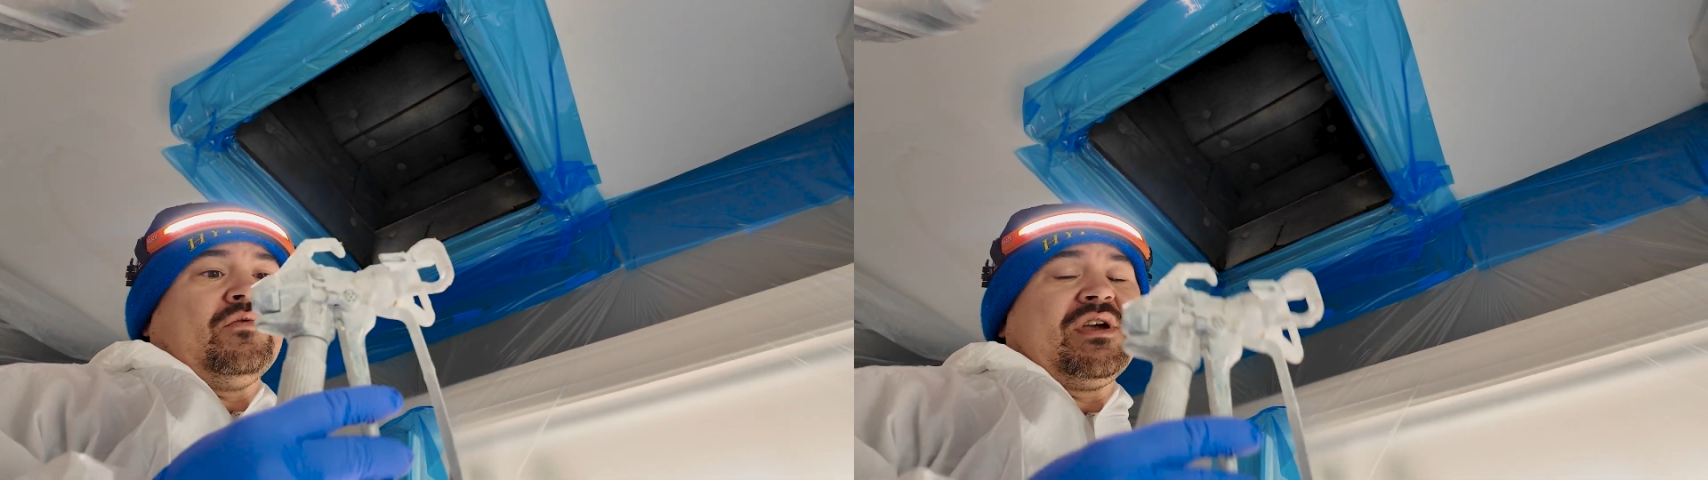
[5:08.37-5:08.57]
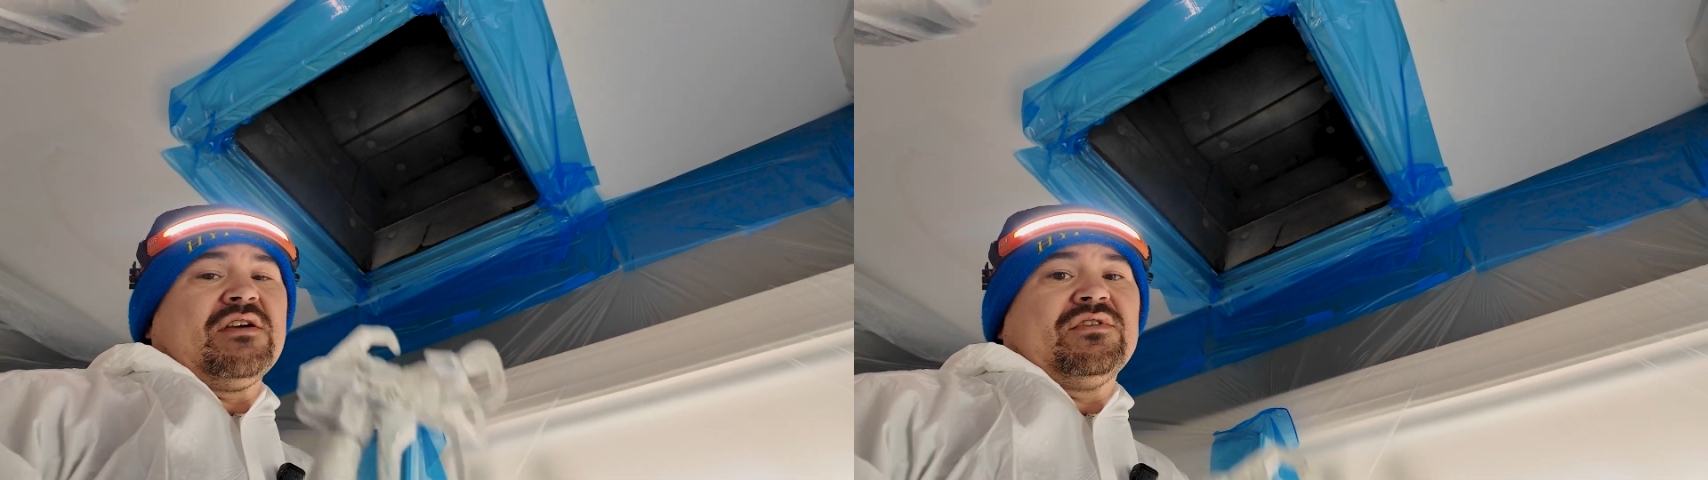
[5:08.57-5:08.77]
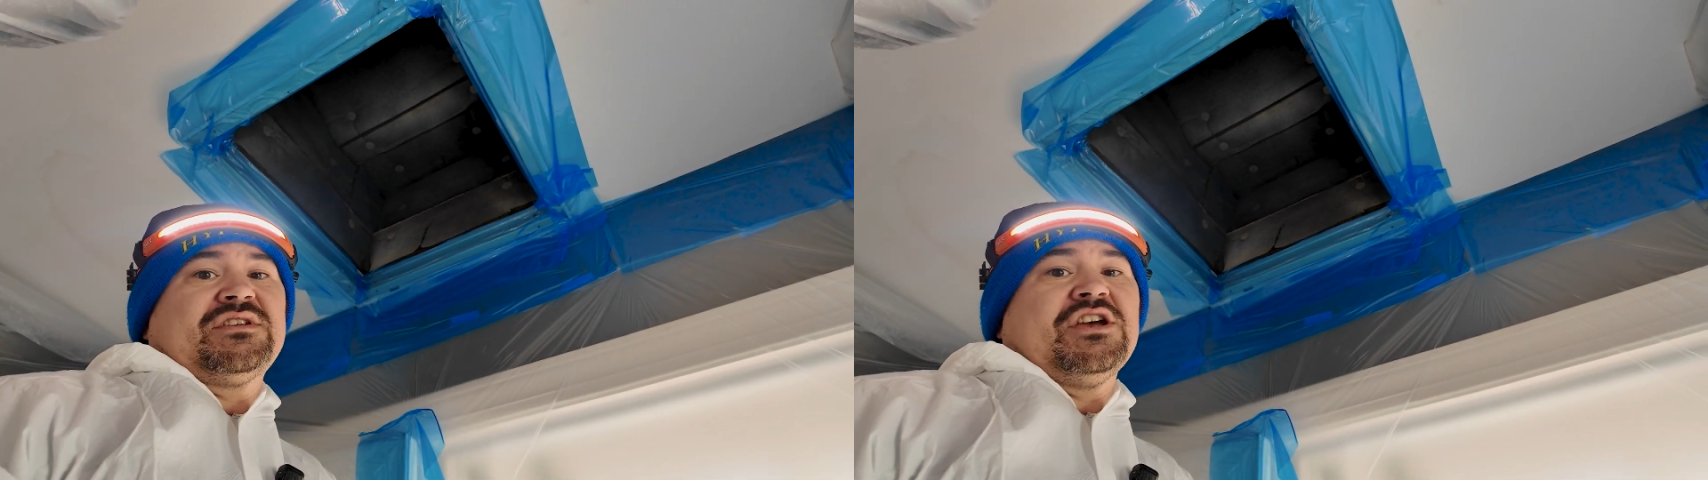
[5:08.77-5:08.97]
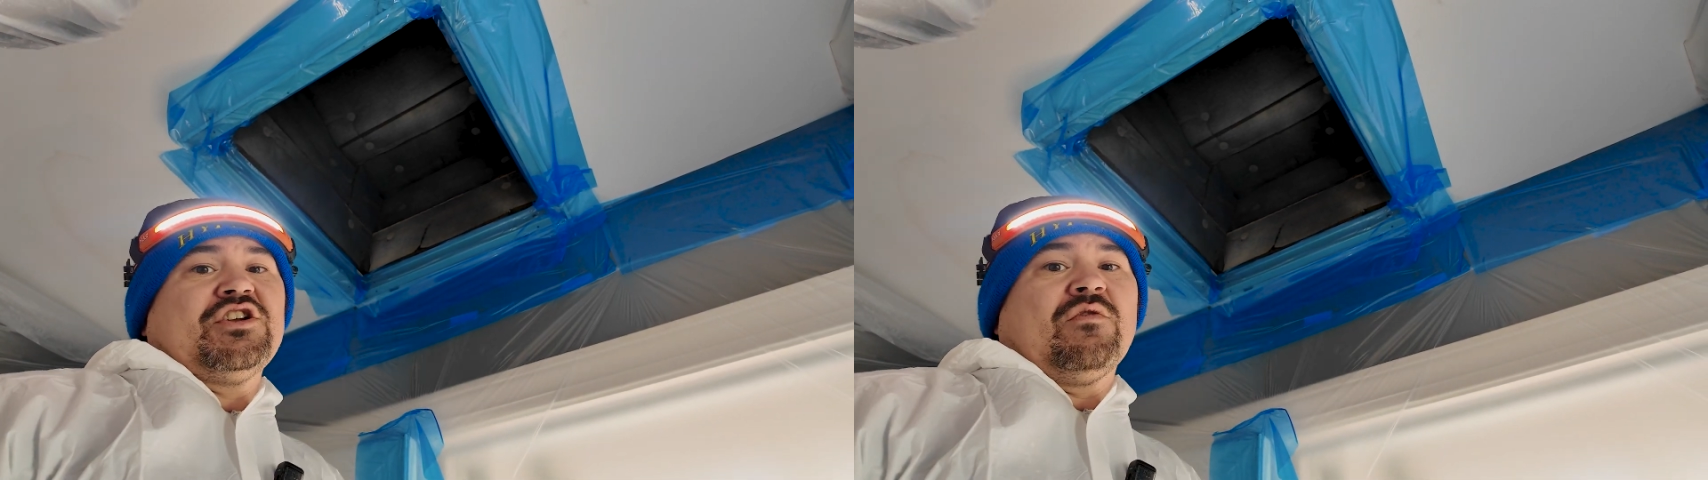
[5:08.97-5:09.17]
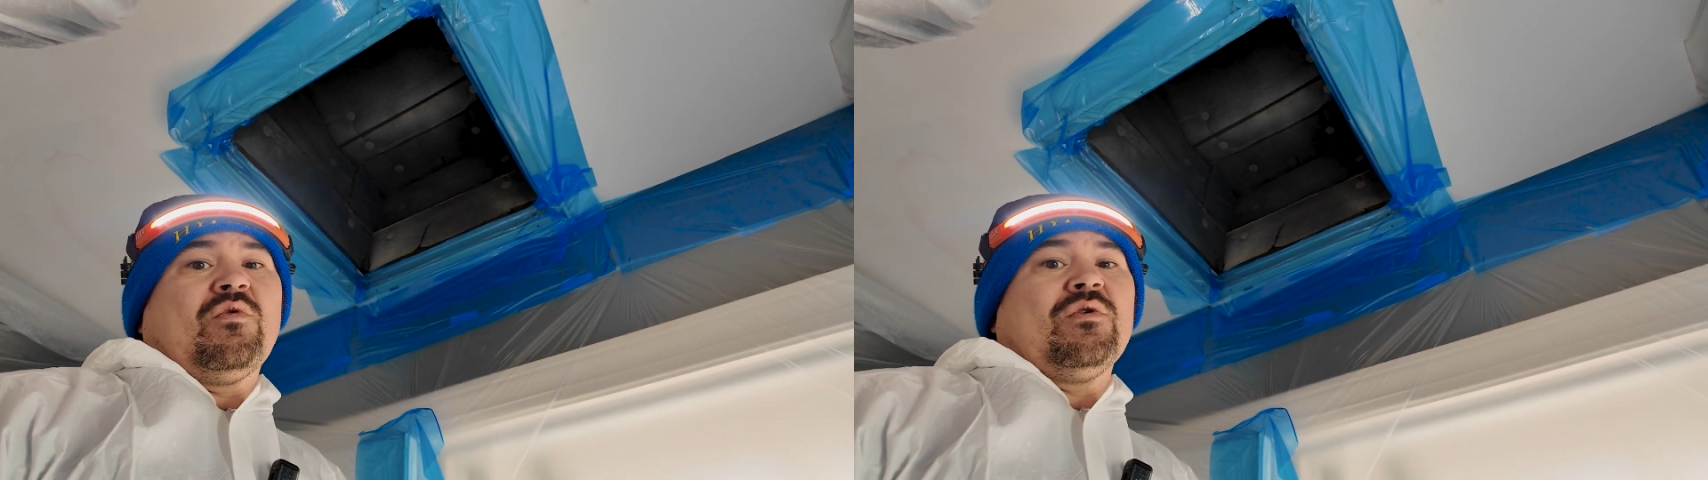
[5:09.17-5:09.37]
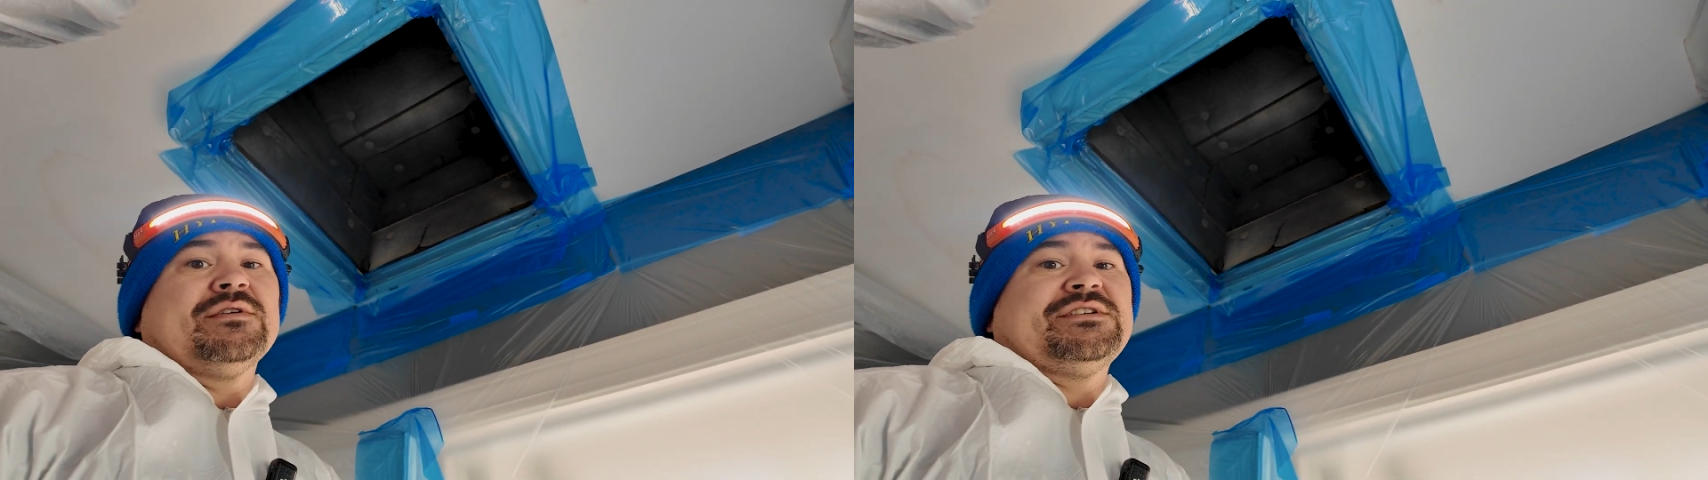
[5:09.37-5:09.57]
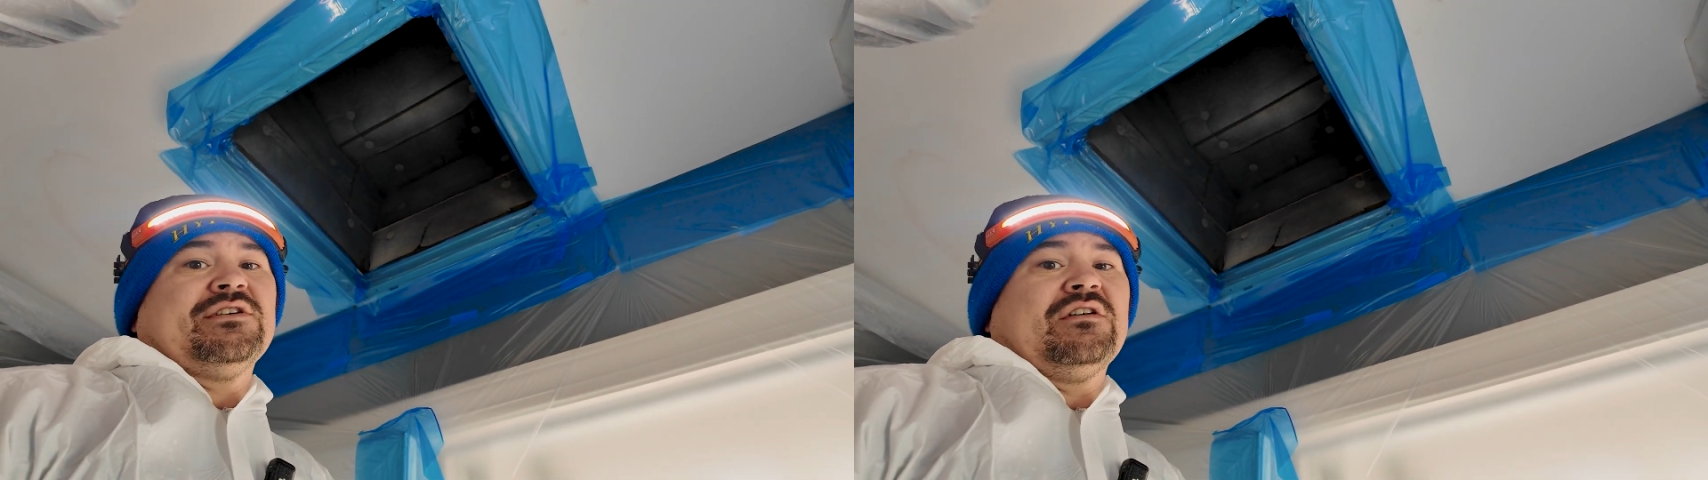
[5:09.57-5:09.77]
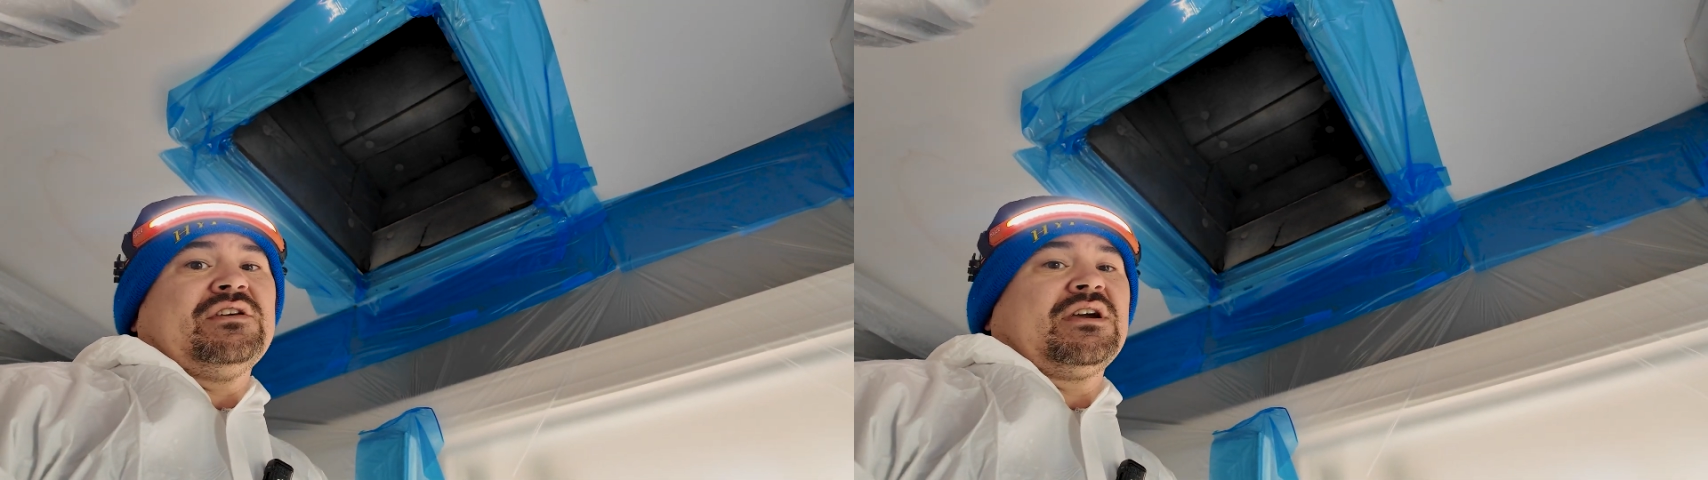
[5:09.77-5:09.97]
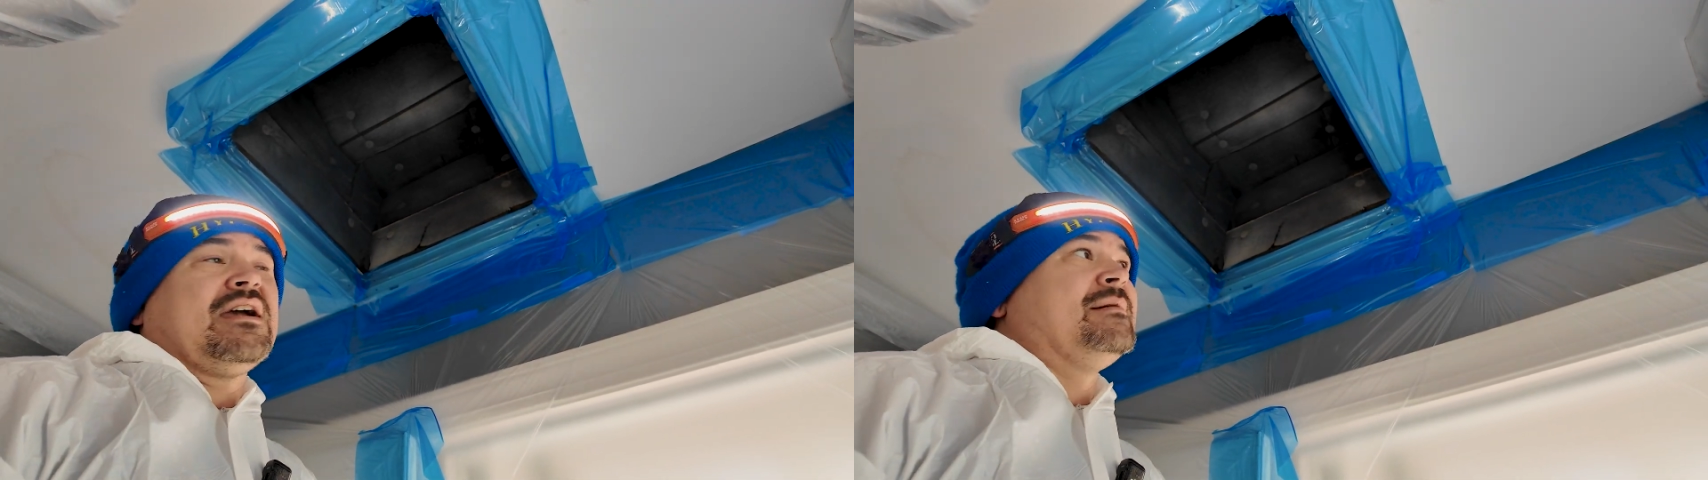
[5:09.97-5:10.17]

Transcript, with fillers: we give a ten year warranty on the